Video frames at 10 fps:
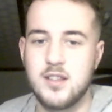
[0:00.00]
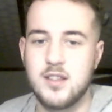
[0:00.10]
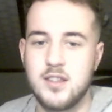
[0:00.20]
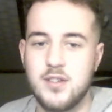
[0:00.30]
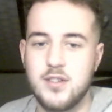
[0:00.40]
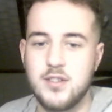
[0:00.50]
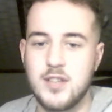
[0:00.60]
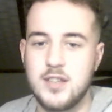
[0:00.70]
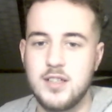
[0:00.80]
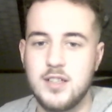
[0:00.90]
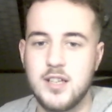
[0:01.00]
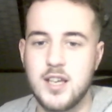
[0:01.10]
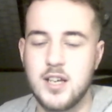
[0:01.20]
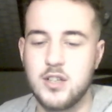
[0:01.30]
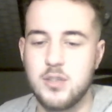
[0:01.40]
Then we're just hunting the
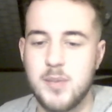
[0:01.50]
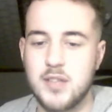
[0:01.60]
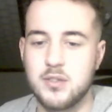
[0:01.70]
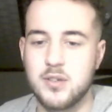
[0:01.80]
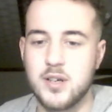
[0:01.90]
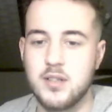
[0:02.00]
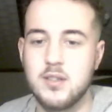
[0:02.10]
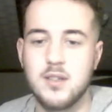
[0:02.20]
king on the battleground.